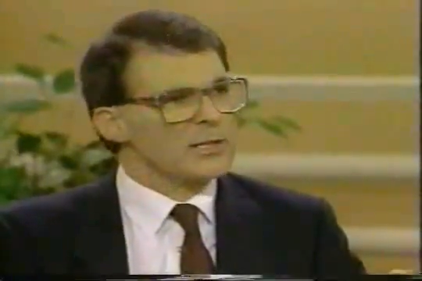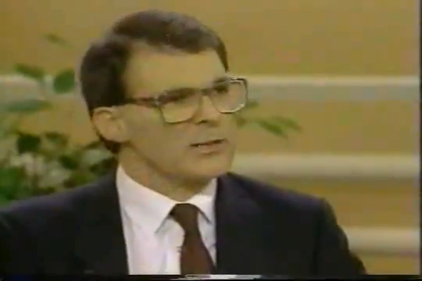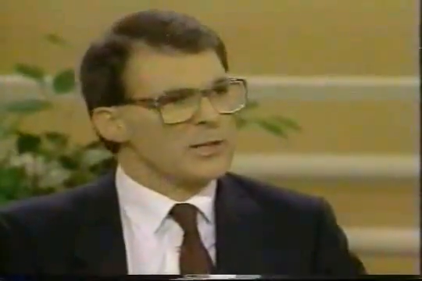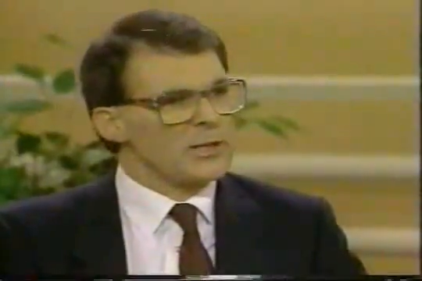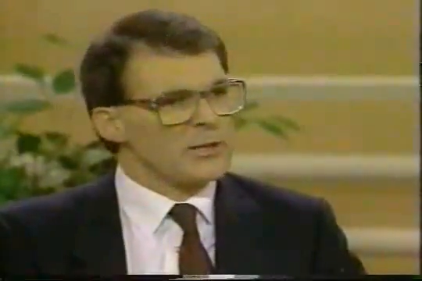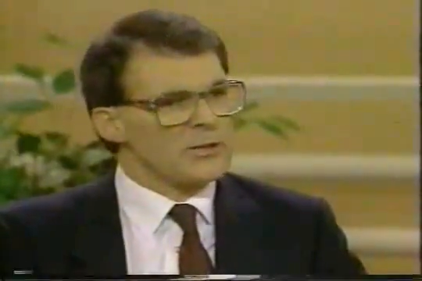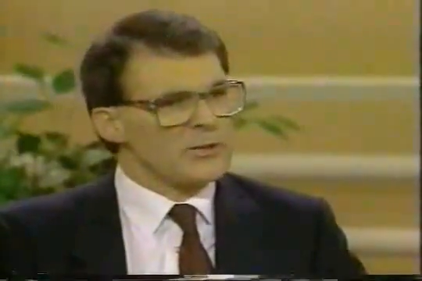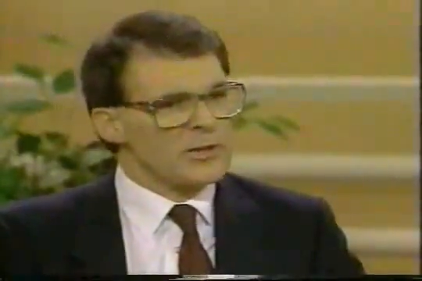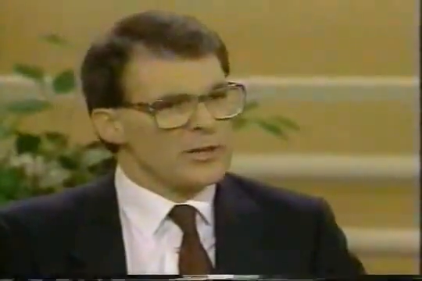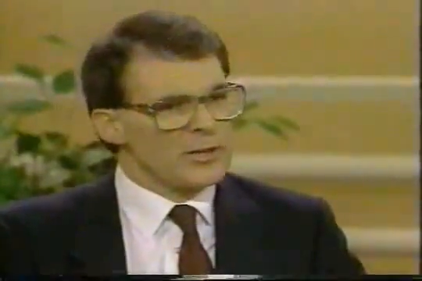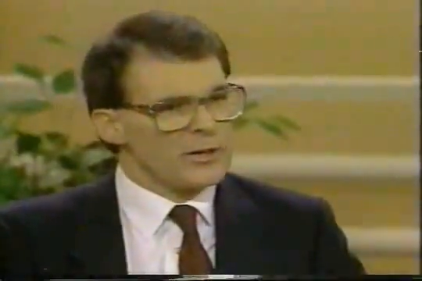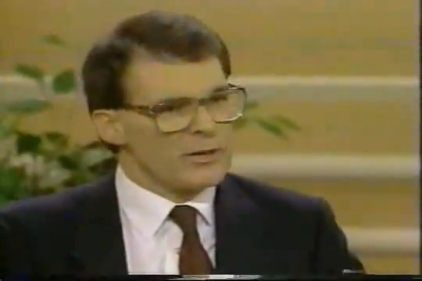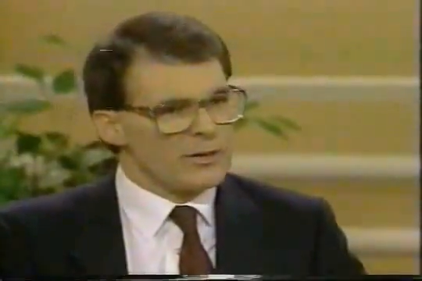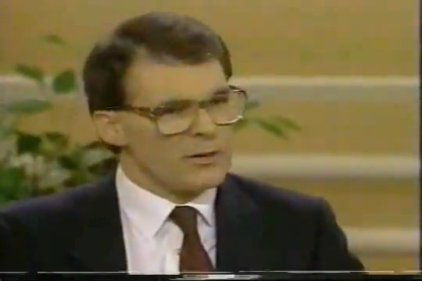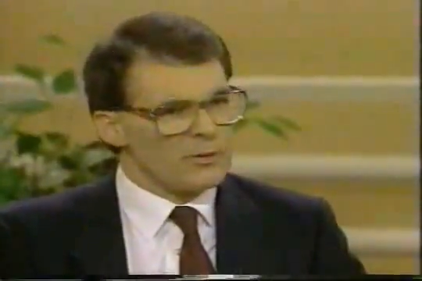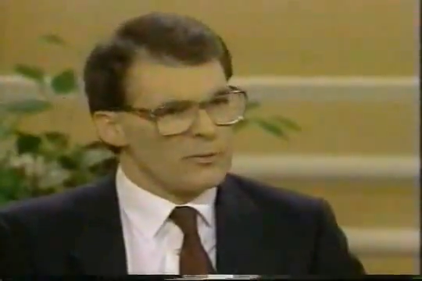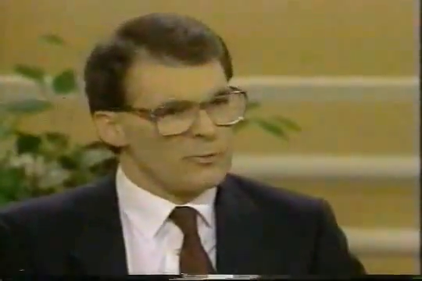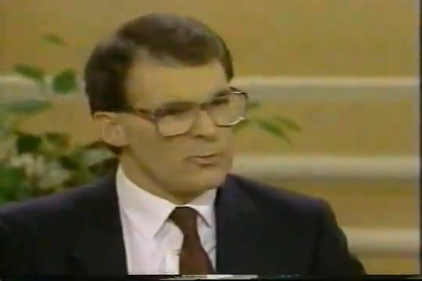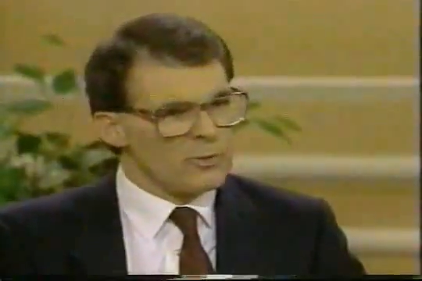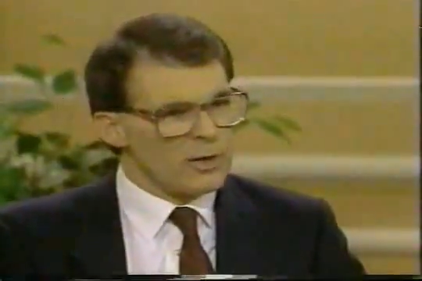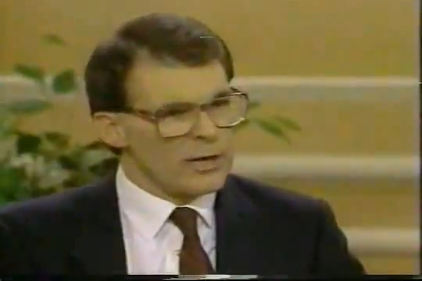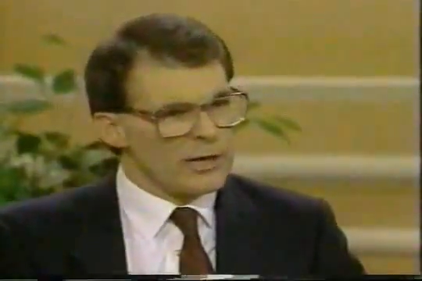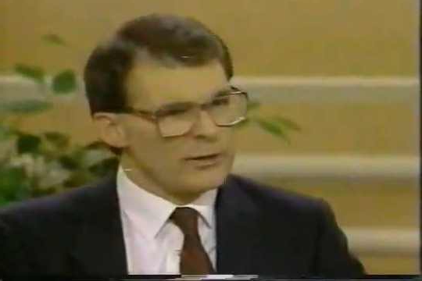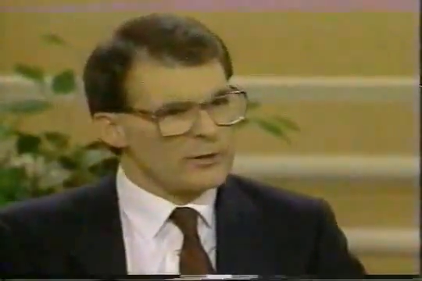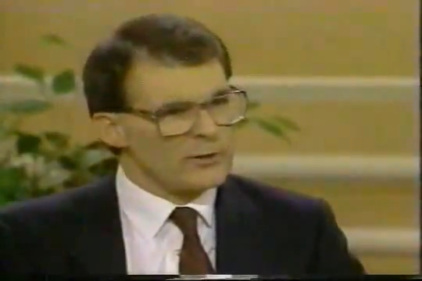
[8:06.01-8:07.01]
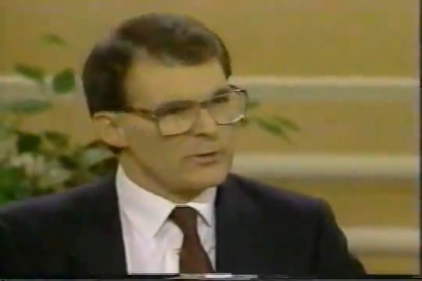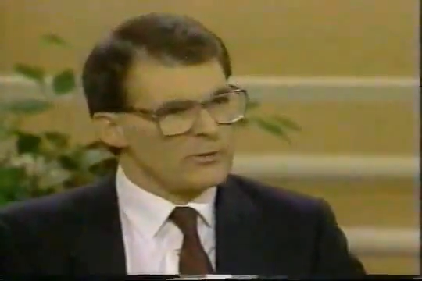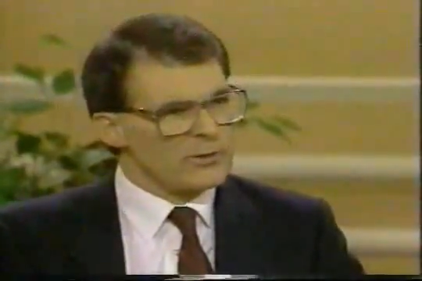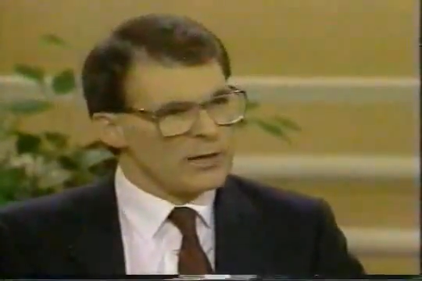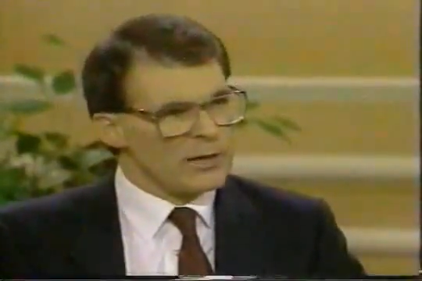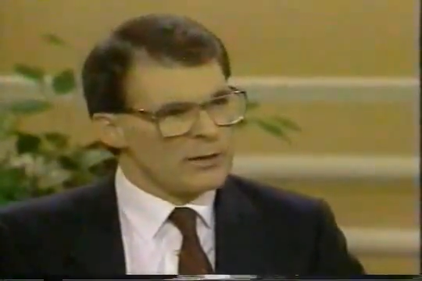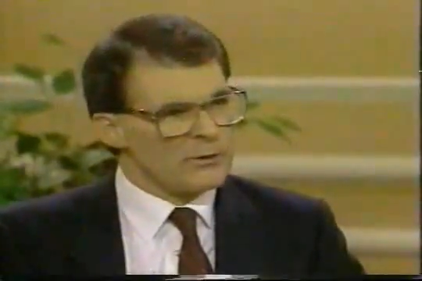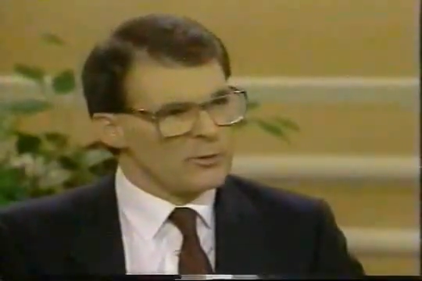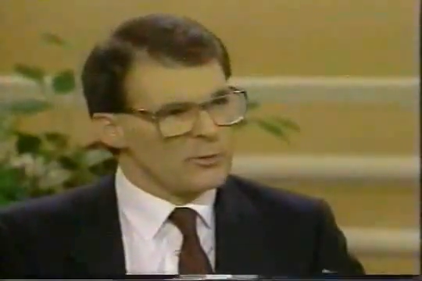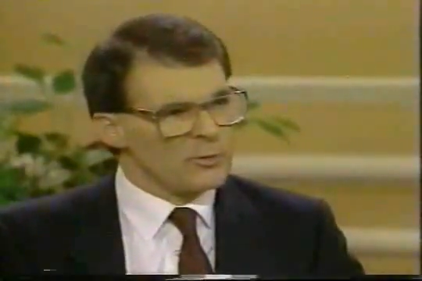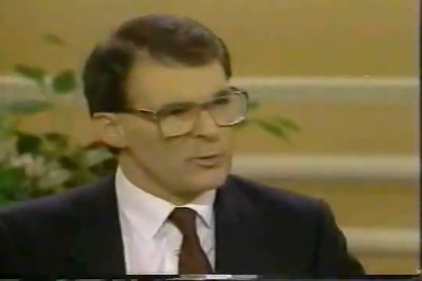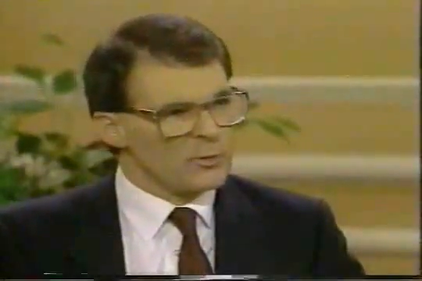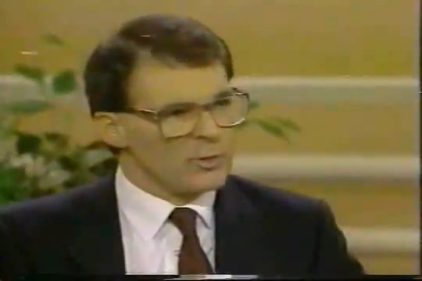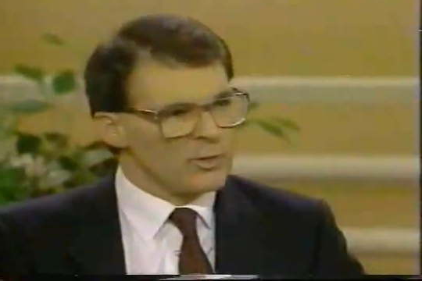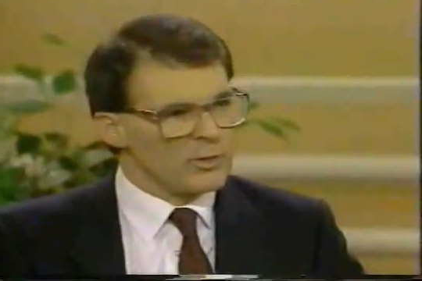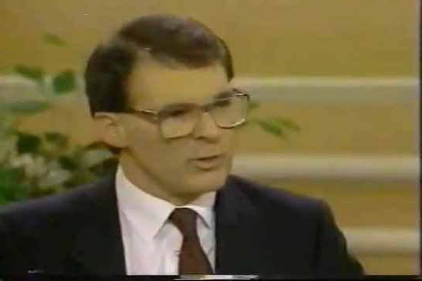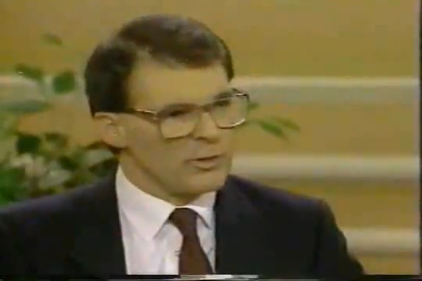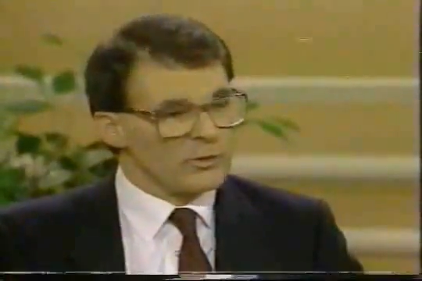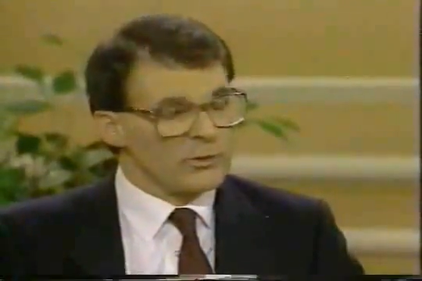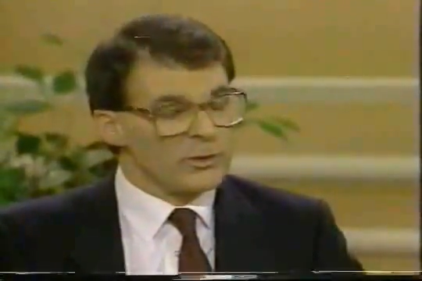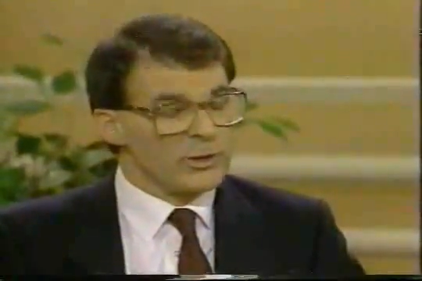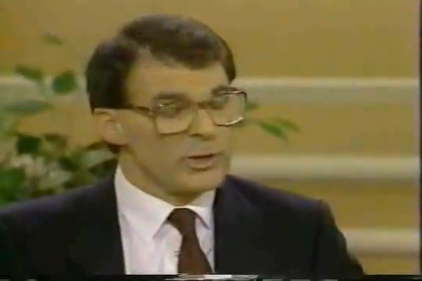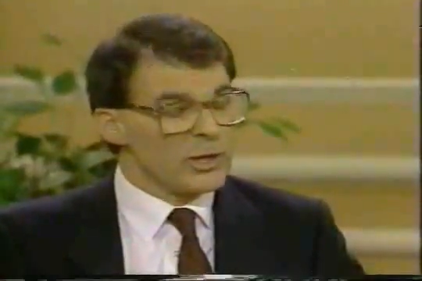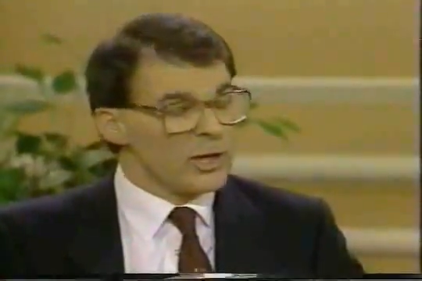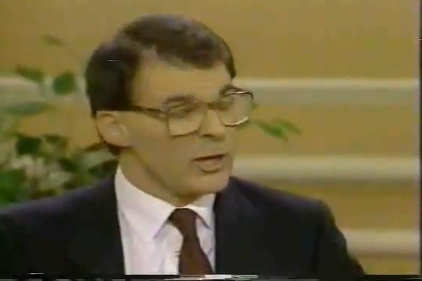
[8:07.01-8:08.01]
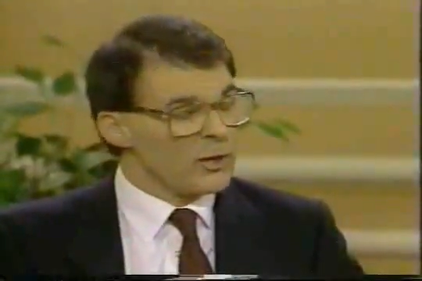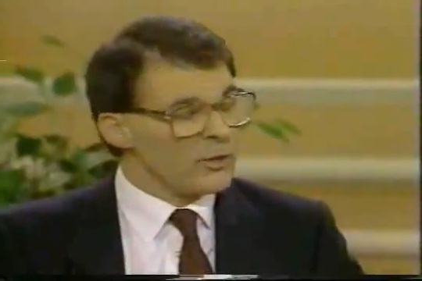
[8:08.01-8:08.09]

They're there right around the world.